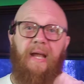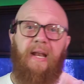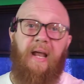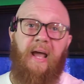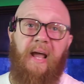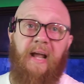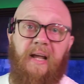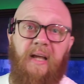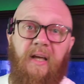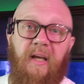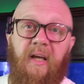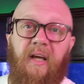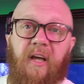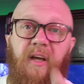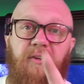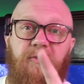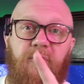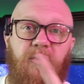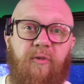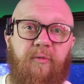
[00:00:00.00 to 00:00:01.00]
And hey,
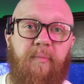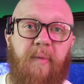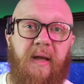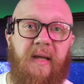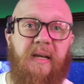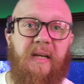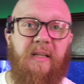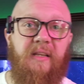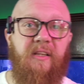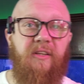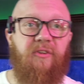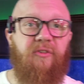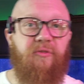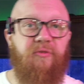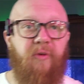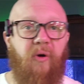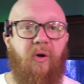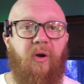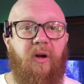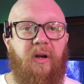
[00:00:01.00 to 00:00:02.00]
if you've made it this
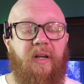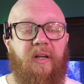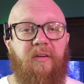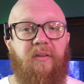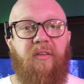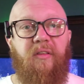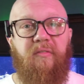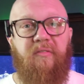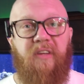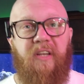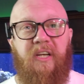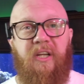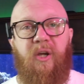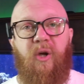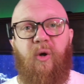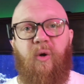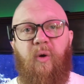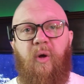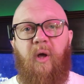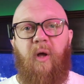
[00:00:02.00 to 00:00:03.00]
far into the
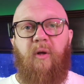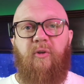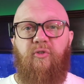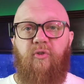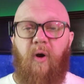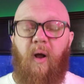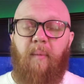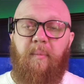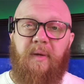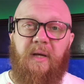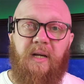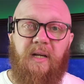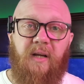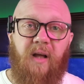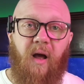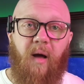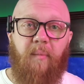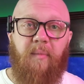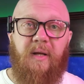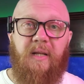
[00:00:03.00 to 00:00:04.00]
video, drop me a
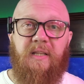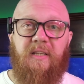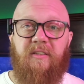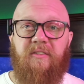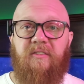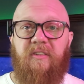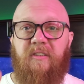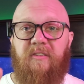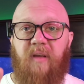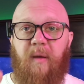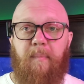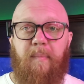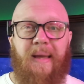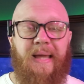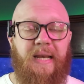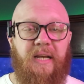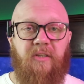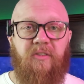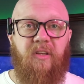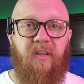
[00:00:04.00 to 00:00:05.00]
comment that says I
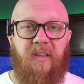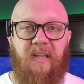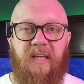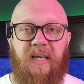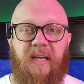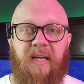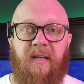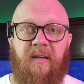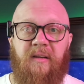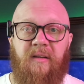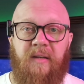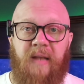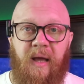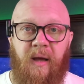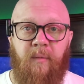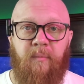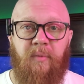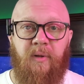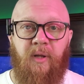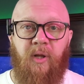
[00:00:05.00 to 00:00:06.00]
made it to the end
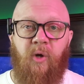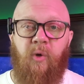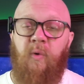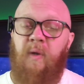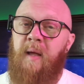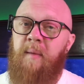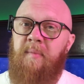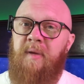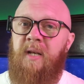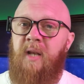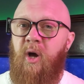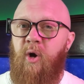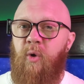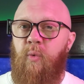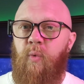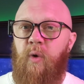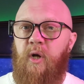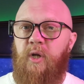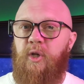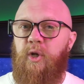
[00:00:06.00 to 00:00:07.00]
down below. Let me know
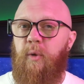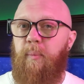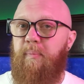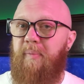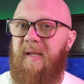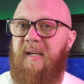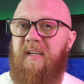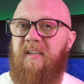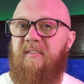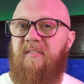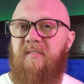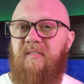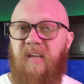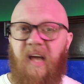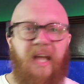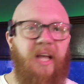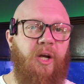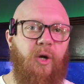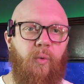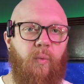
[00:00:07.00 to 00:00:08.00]
what your biggest
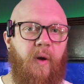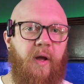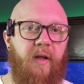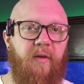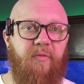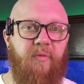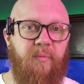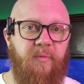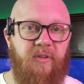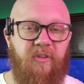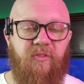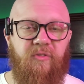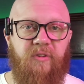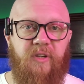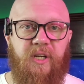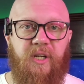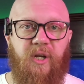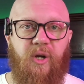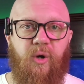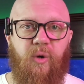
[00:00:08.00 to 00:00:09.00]
takeaway from this
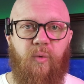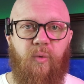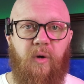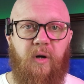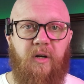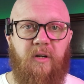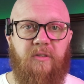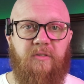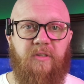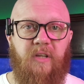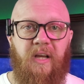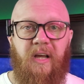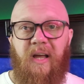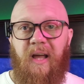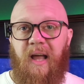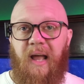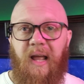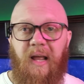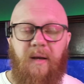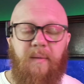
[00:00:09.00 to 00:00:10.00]
video was,
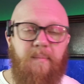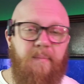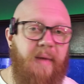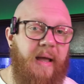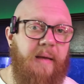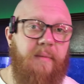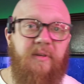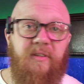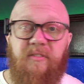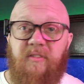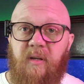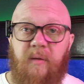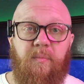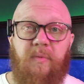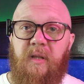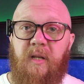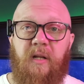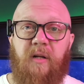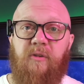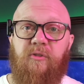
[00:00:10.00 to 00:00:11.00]
and maybe
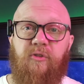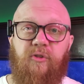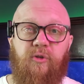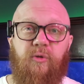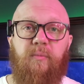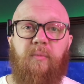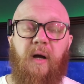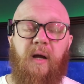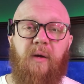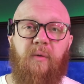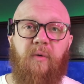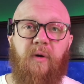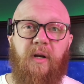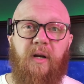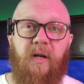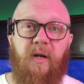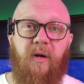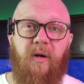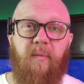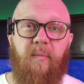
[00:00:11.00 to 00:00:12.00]
something else you might want to
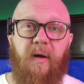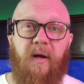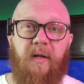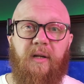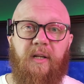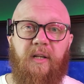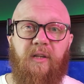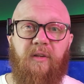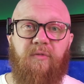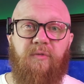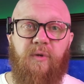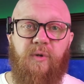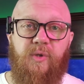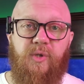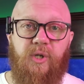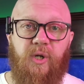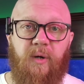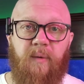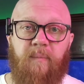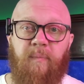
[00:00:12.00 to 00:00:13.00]
hear about in the
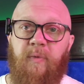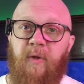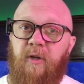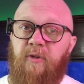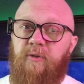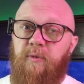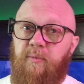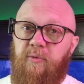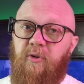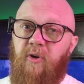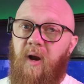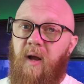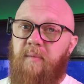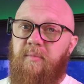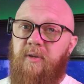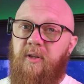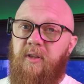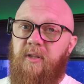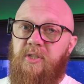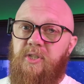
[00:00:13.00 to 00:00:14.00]
future. Subscribe
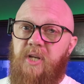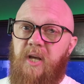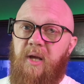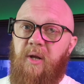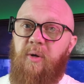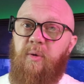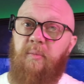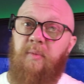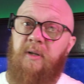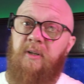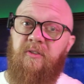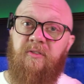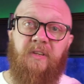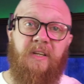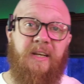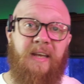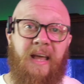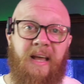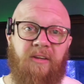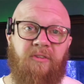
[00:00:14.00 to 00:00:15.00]
to the channel, because the
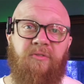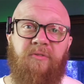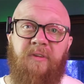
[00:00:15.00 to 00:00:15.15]
next